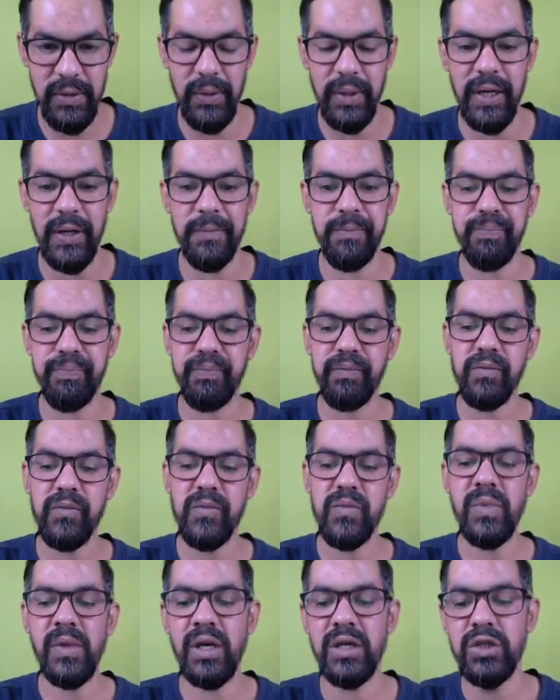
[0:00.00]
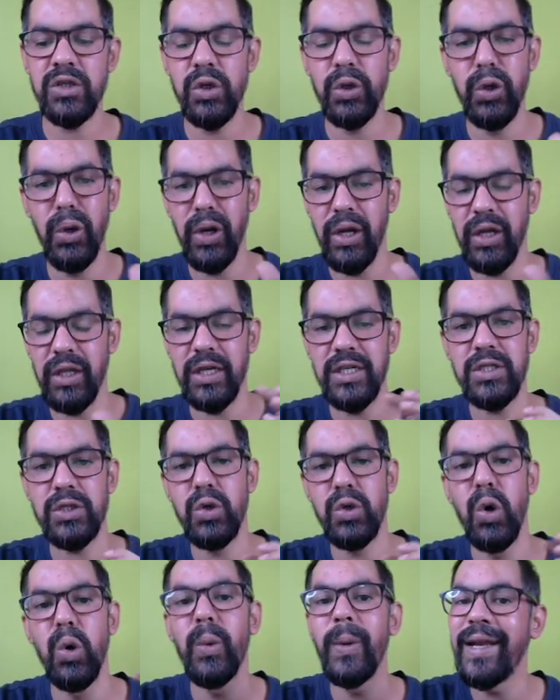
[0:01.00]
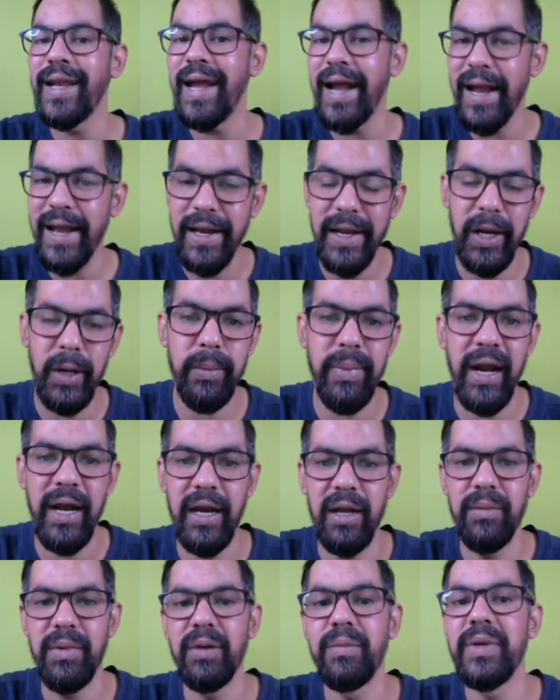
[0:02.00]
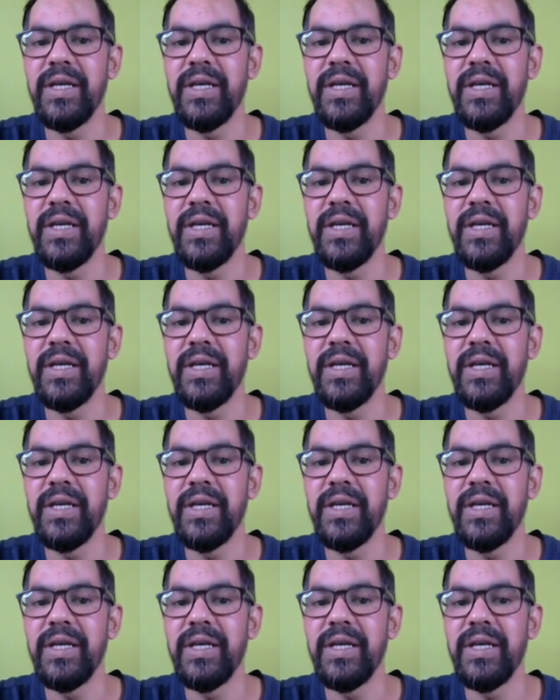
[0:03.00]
Okay, so during this COVID-19 pandemic,